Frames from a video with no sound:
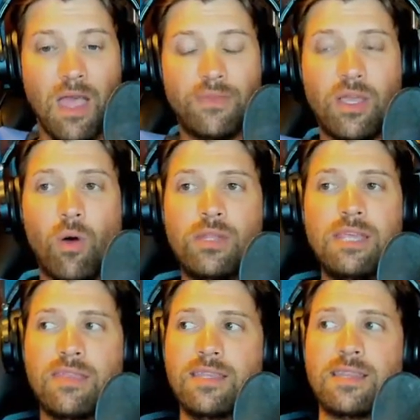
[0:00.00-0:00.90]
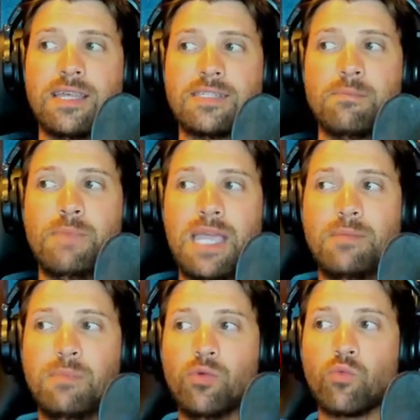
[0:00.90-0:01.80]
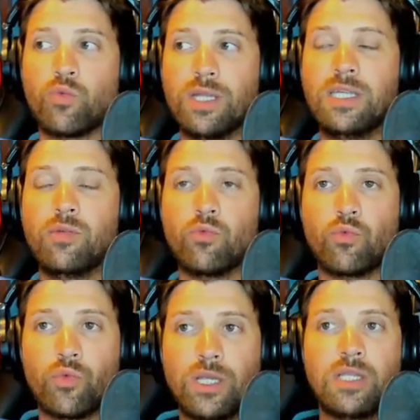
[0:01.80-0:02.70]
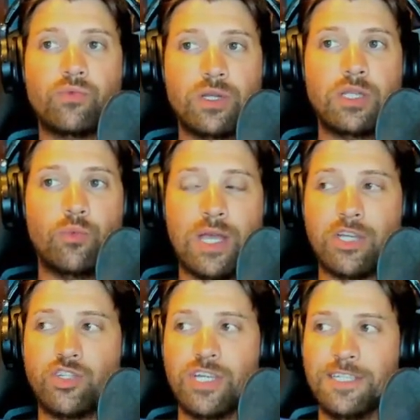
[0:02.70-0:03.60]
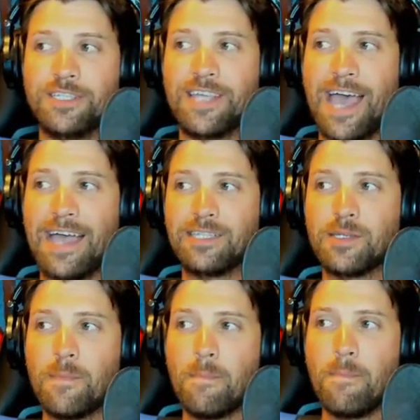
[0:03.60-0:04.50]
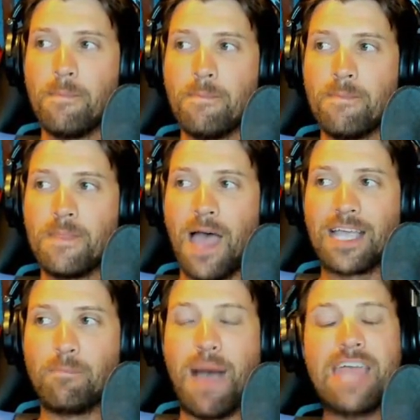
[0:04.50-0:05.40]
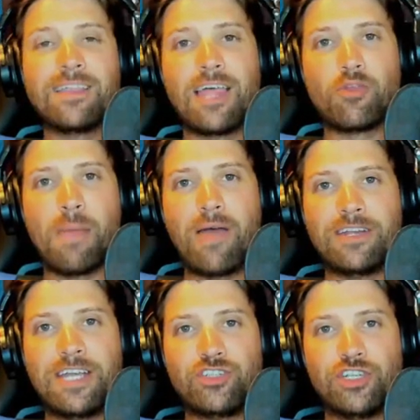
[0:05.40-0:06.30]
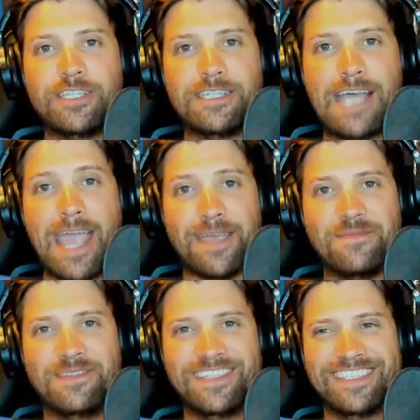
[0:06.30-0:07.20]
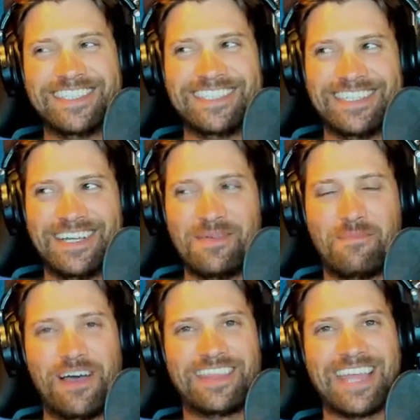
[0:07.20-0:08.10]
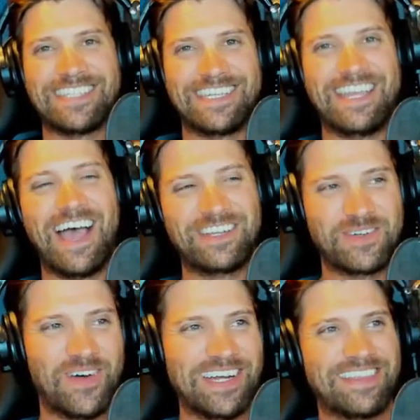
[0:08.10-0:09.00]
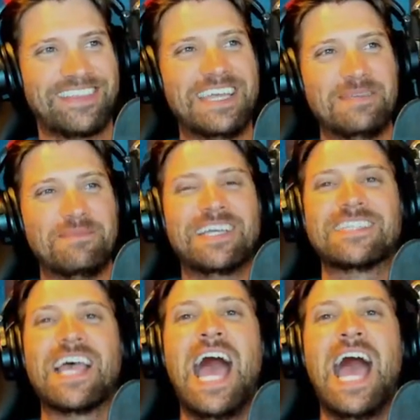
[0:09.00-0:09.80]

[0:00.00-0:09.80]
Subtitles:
The only thing that this made me really, really, really wish is that I could buy the leather-bound edition today. But that's not quite a thing, because